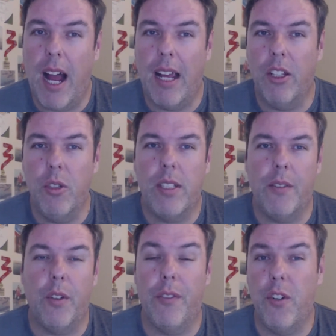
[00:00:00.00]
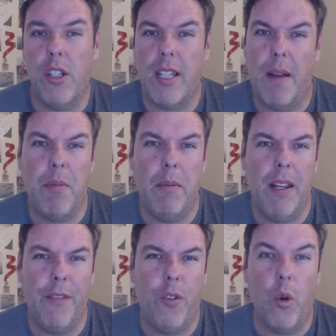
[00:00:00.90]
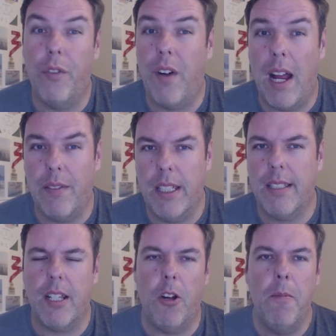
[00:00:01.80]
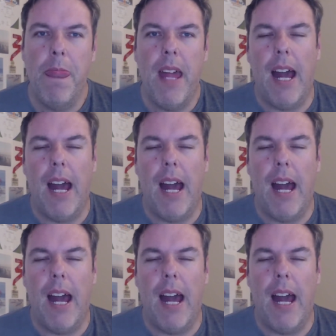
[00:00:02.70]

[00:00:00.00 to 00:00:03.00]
I used it for the first time probably 4 or 5 years ago,